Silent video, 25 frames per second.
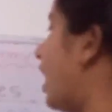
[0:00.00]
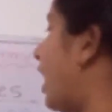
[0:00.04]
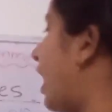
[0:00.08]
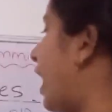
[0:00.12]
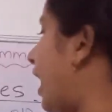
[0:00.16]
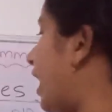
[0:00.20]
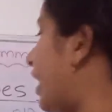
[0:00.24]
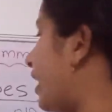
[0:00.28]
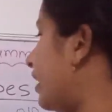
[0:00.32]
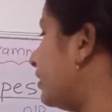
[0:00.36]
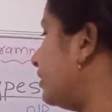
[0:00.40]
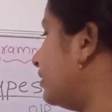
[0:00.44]

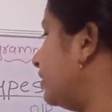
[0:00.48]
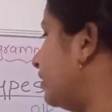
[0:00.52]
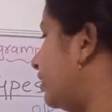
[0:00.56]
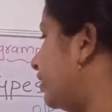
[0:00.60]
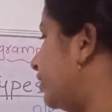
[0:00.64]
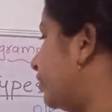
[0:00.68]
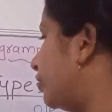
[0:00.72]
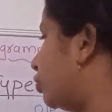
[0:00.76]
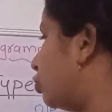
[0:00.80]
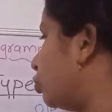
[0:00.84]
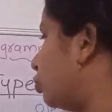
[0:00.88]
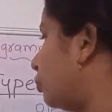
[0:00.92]
I
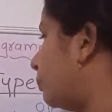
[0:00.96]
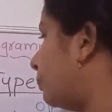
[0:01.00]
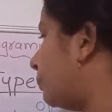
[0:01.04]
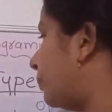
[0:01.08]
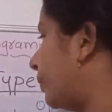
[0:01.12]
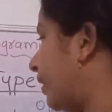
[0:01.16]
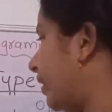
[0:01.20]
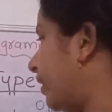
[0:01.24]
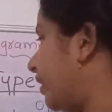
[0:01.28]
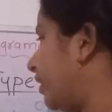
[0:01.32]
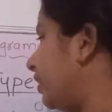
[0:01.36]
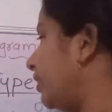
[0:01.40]
need to
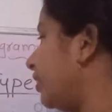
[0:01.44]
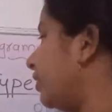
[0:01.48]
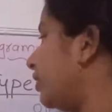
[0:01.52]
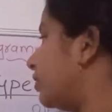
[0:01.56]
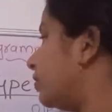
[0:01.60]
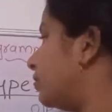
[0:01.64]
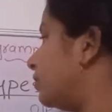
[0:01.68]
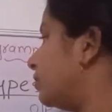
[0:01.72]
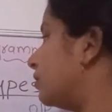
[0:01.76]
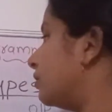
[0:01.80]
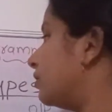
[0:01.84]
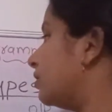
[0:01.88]
print
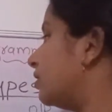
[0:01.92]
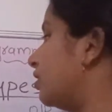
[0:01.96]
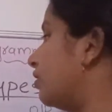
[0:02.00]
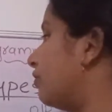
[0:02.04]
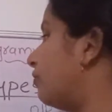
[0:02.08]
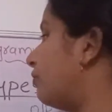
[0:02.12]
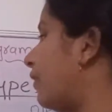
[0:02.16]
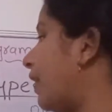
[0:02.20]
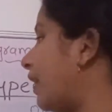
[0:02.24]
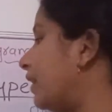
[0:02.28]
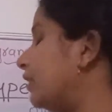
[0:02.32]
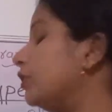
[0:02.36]

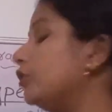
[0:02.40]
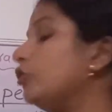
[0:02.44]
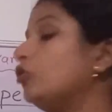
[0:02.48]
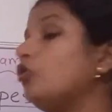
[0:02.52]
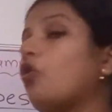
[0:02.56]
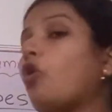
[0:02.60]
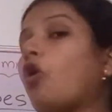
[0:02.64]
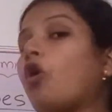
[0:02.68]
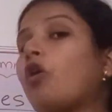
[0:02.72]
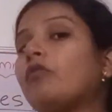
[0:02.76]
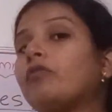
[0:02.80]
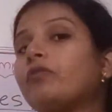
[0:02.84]
the
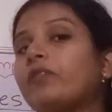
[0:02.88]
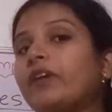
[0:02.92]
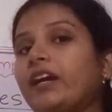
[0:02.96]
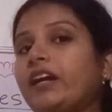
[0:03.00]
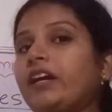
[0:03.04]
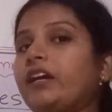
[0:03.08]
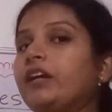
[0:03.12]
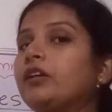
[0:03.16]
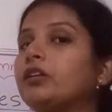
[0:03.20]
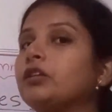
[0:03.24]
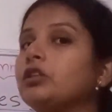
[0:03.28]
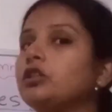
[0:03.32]
value of
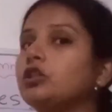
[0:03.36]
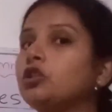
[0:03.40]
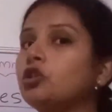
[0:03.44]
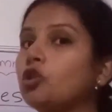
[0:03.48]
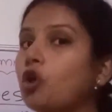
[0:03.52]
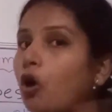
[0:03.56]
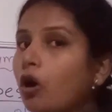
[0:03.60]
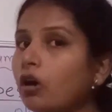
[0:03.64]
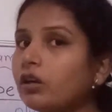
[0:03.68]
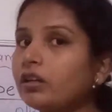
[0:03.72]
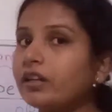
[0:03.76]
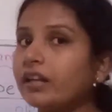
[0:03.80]
a,
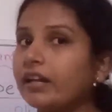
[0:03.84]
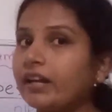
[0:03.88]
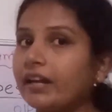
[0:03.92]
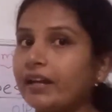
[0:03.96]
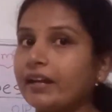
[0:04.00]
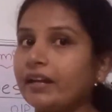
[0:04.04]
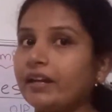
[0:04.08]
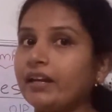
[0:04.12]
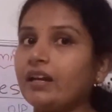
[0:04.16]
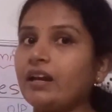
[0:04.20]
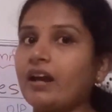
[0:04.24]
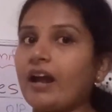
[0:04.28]
not
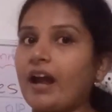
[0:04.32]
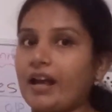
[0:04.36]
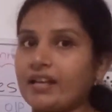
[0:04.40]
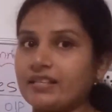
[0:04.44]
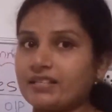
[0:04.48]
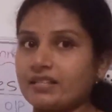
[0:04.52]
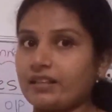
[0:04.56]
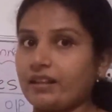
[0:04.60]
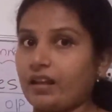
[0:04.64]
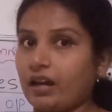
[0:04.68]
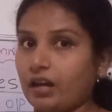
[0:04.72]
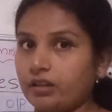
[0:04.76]
a
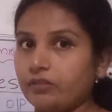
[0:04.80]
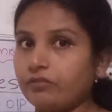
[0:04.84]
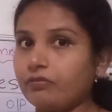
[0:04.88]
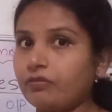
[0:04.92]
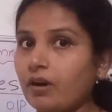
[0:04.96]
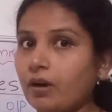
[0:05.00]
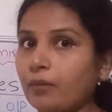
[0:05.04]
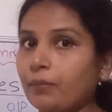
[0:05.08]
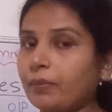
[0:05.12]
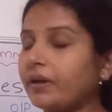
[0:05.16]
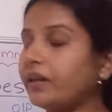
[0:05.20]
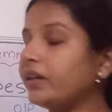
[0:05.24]
as an
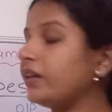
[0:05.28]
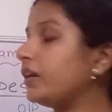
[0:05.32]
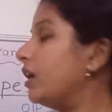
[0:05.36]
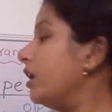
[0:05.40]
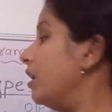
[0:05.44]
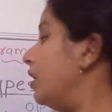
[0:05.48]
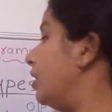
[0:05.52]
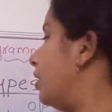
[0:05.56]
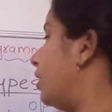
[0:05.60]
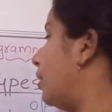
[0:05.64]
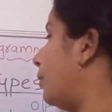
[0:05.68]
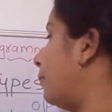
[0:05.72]
alphabet,
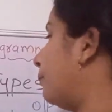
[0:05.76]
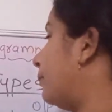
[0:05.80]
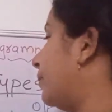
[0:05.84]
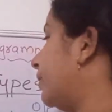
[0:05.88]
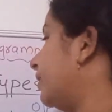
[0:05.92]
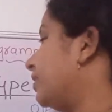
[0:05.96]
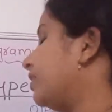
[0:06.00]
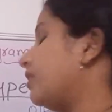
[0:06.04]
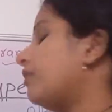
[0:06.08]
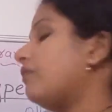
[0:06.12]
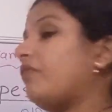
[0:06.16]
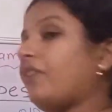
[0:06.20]

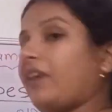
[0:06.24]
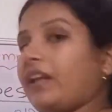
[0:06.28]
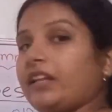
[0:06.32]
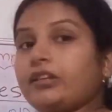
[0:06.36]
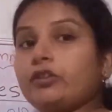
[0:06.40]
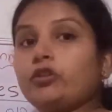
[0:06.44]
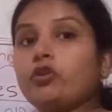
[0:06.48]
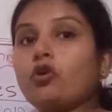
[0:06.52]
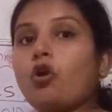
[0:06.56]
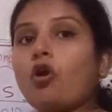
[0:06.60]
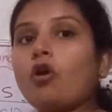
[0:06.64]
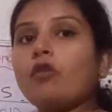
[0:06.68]
but the
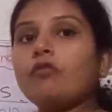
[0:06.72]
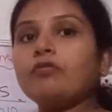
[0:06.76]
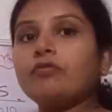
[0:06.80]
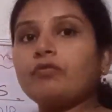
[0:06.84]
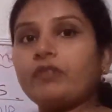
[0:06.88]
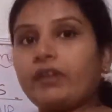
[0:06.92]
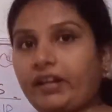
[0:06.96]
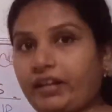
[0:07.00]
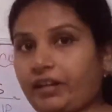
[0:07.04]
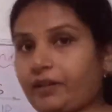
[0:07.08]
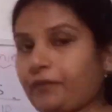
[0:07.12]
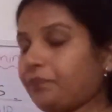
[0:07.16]
value of
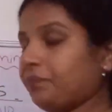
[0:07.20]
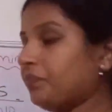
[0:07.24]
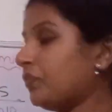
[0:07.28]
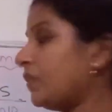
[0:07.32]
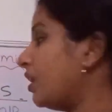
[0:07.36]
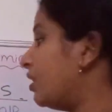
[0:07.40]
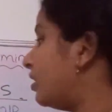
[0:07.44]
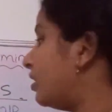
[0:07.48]
a.